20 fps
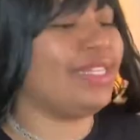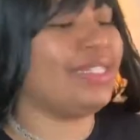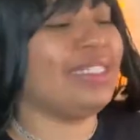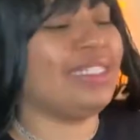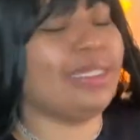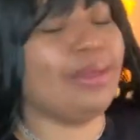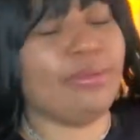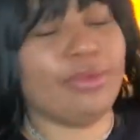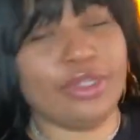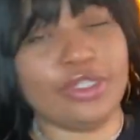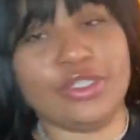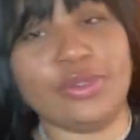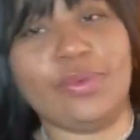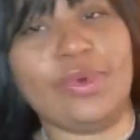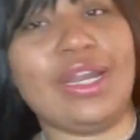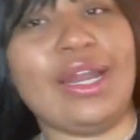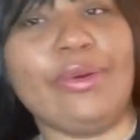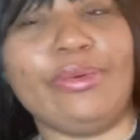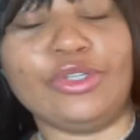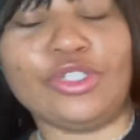Similar to
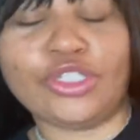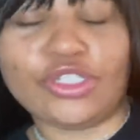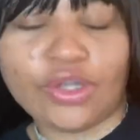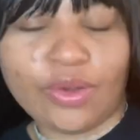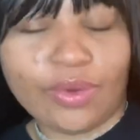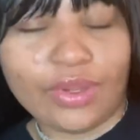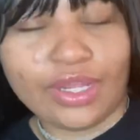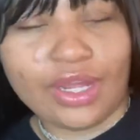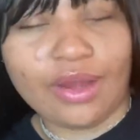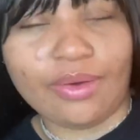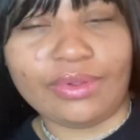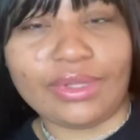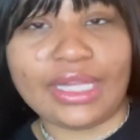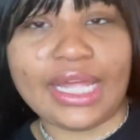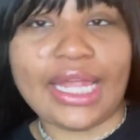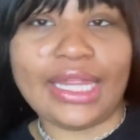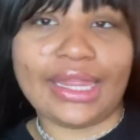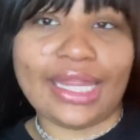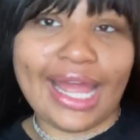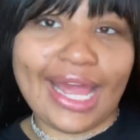what I was showing y'all with
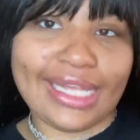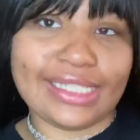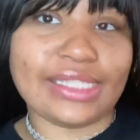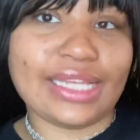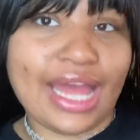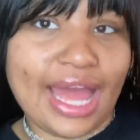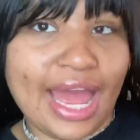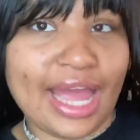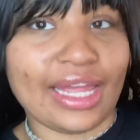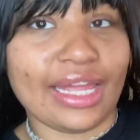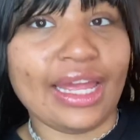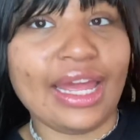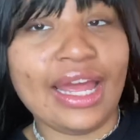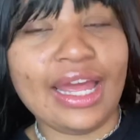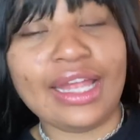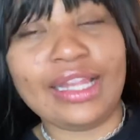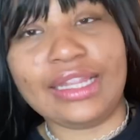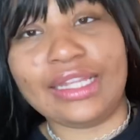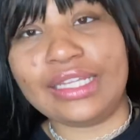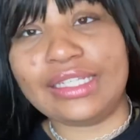that last hack.
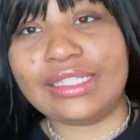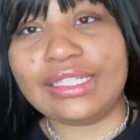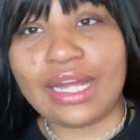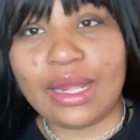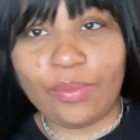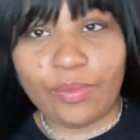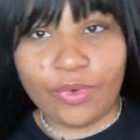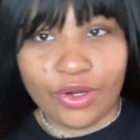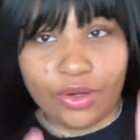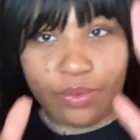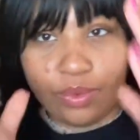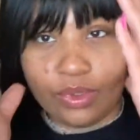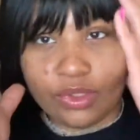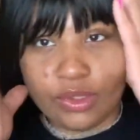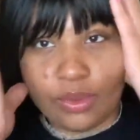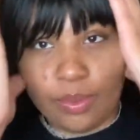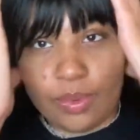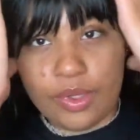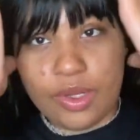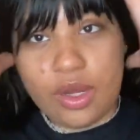This time we are going
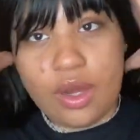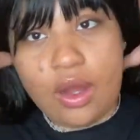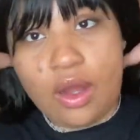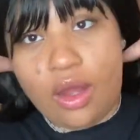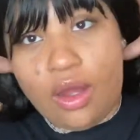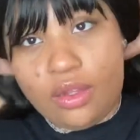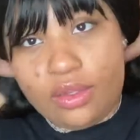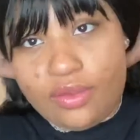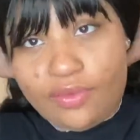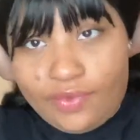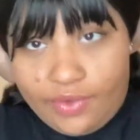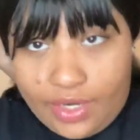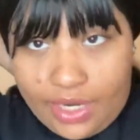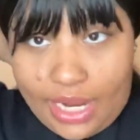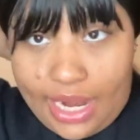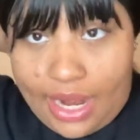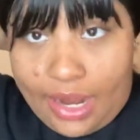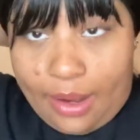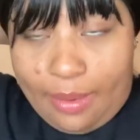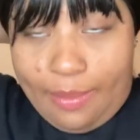to put all of your
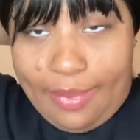hair